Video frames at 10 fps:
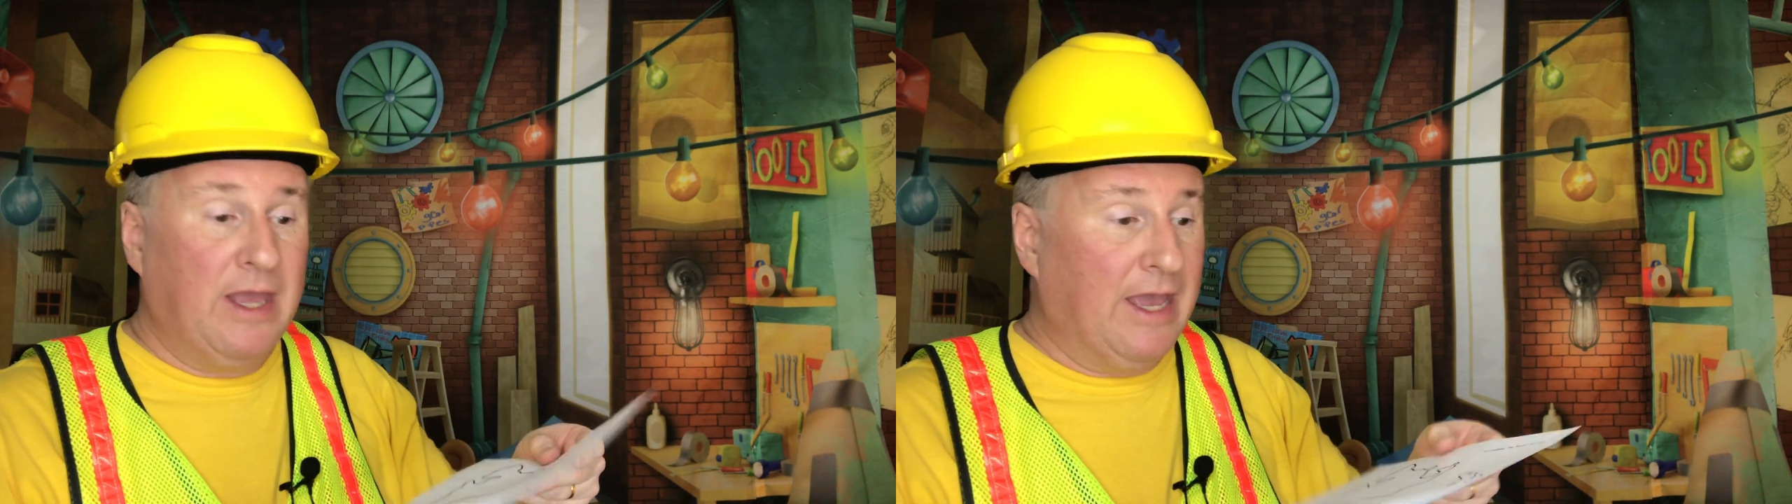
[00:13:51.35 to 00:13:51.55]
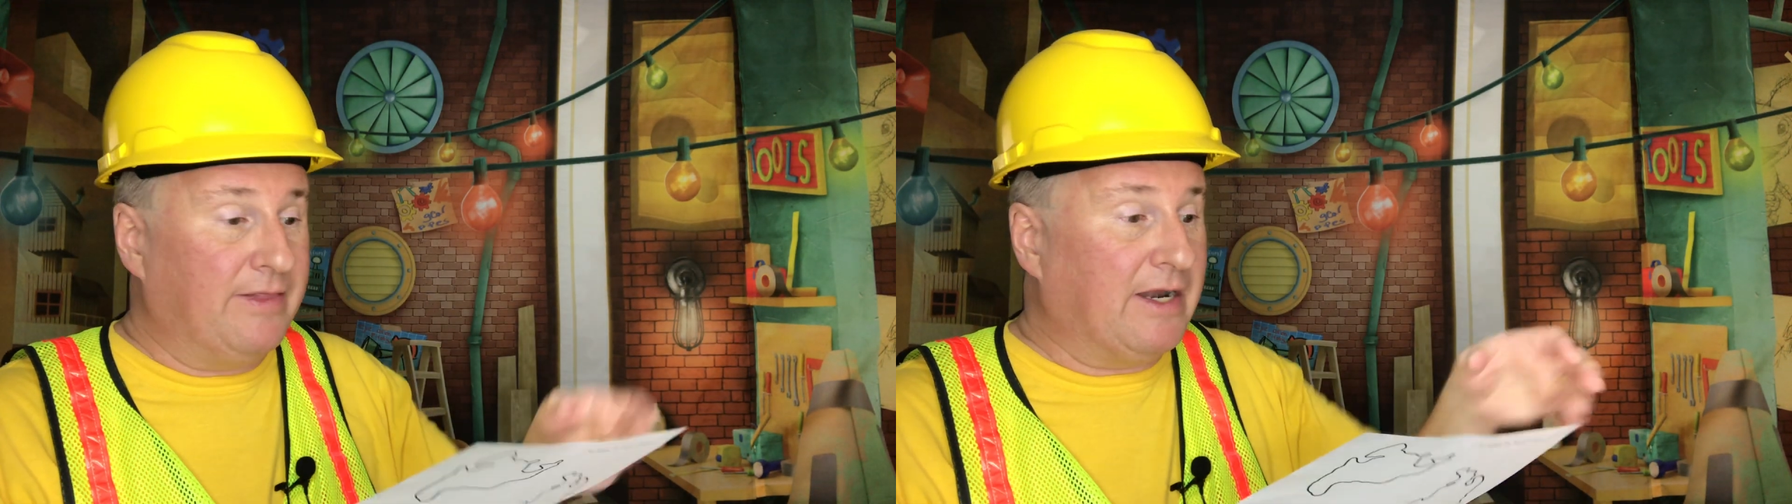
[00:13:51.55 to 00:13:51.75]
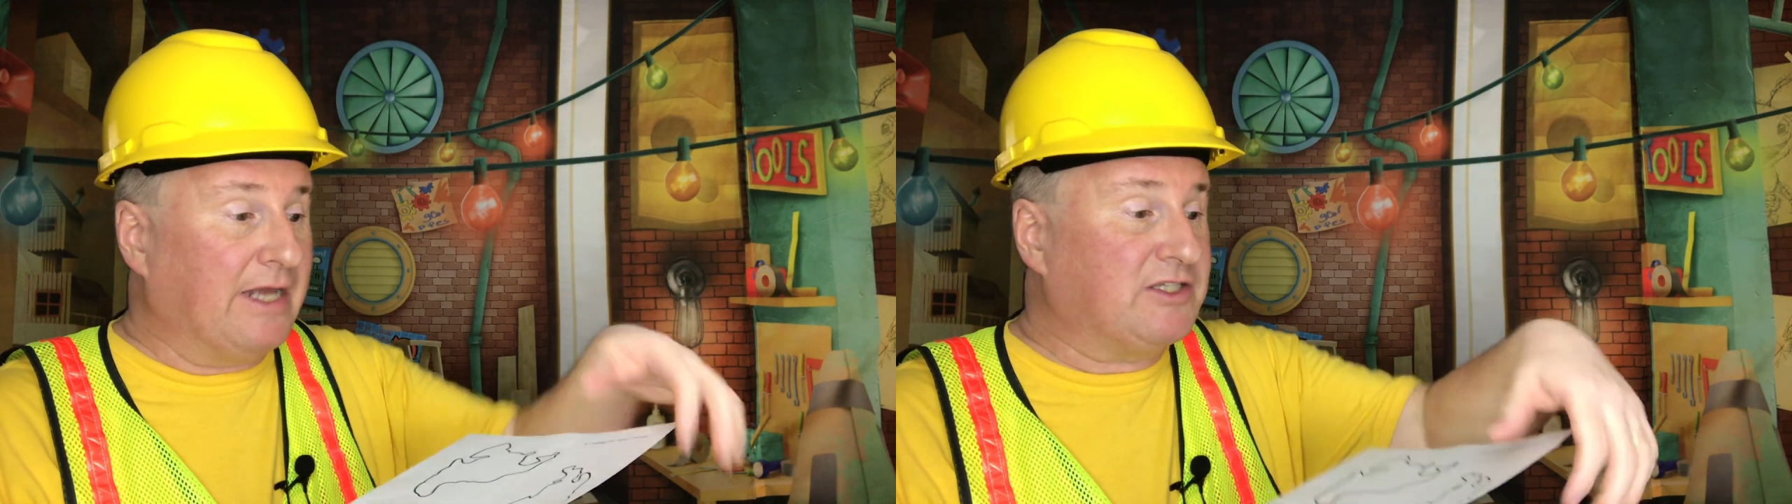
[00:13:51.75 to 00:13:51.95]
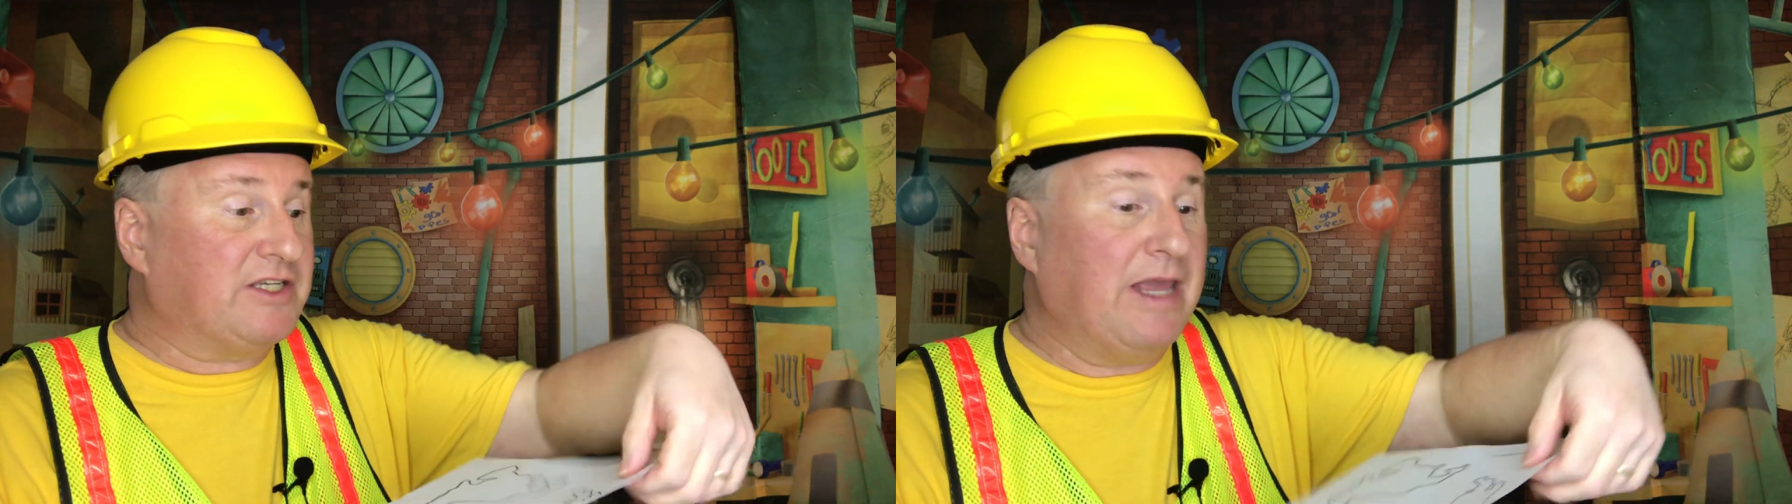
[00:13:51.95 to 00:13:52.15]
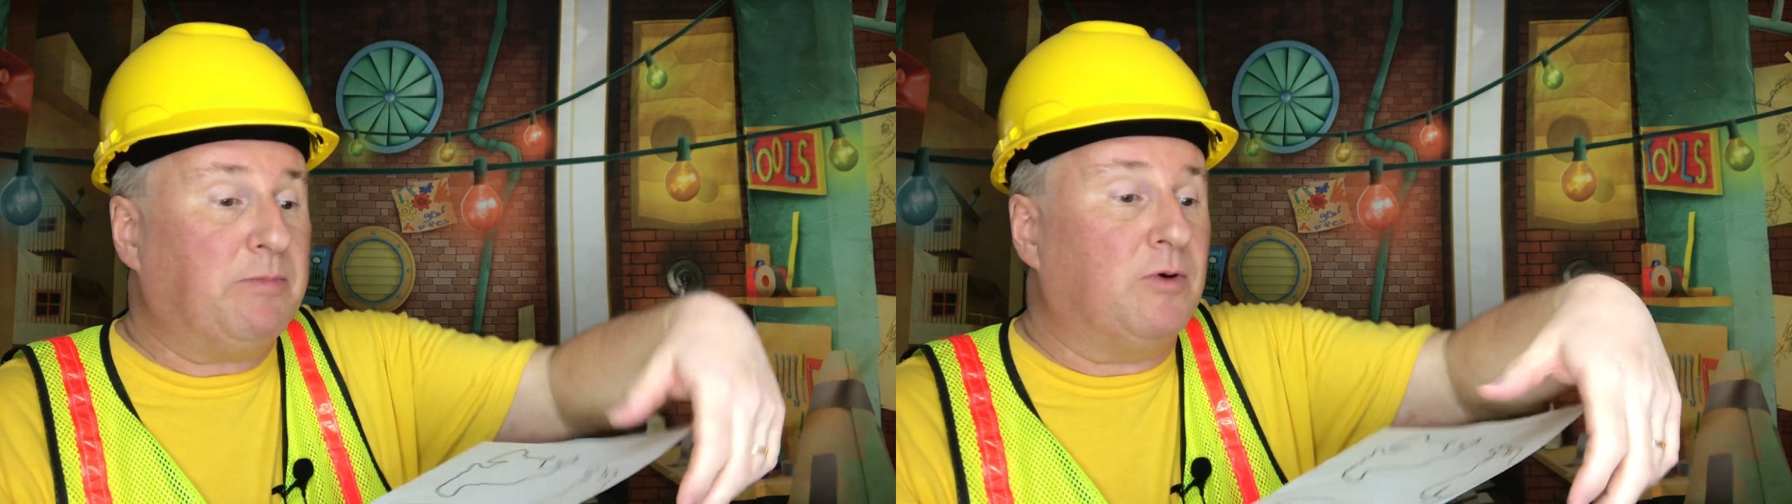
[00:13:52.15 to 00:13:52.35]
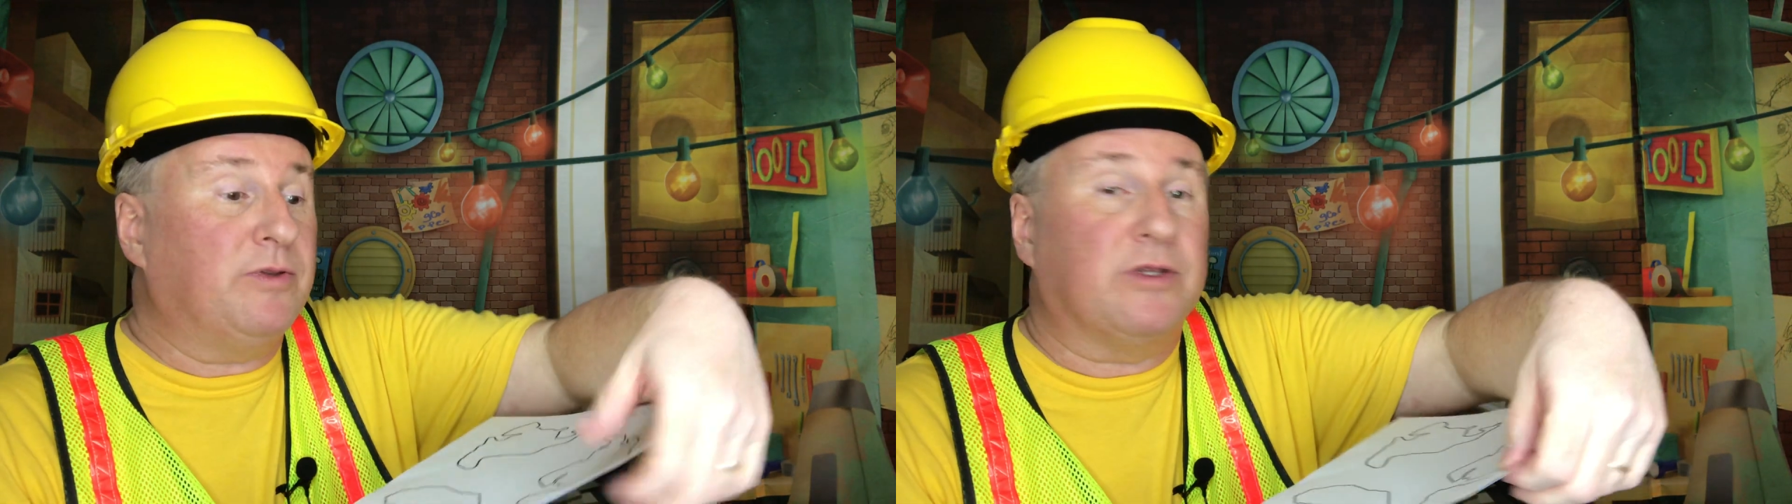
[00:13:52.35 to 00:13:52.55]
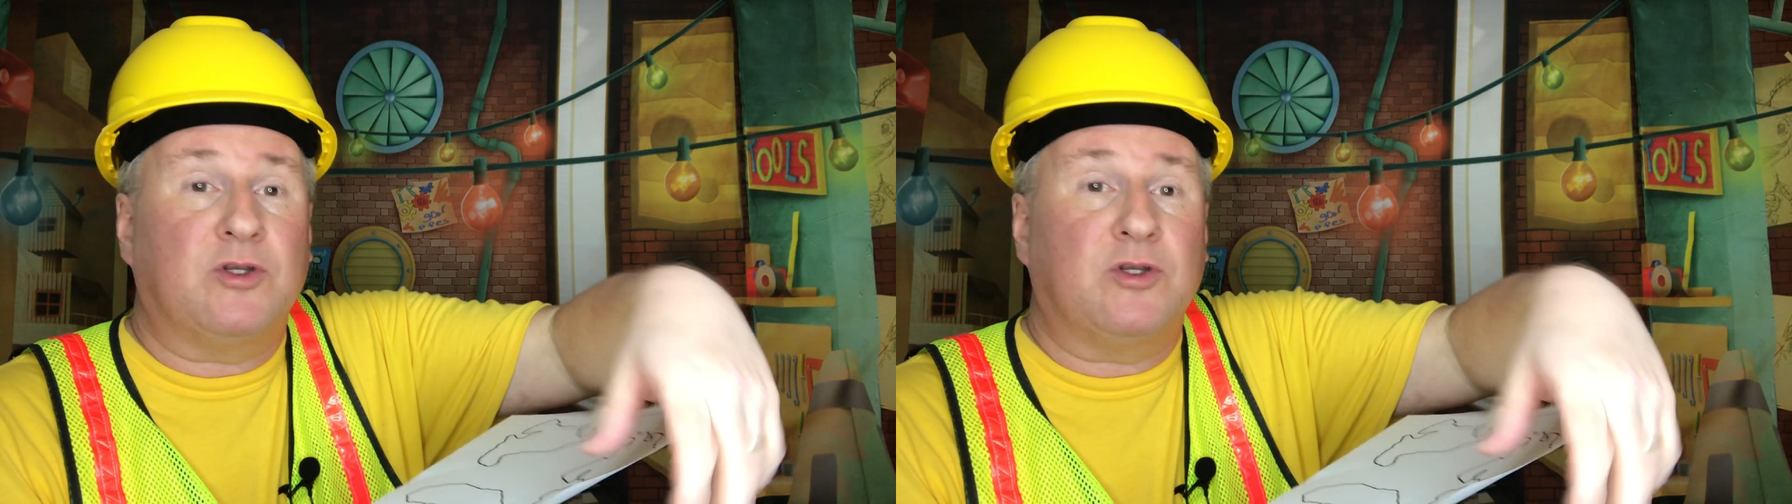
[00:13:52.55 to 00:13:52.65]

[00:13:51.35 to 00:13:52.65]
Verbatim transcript: and then I stapled the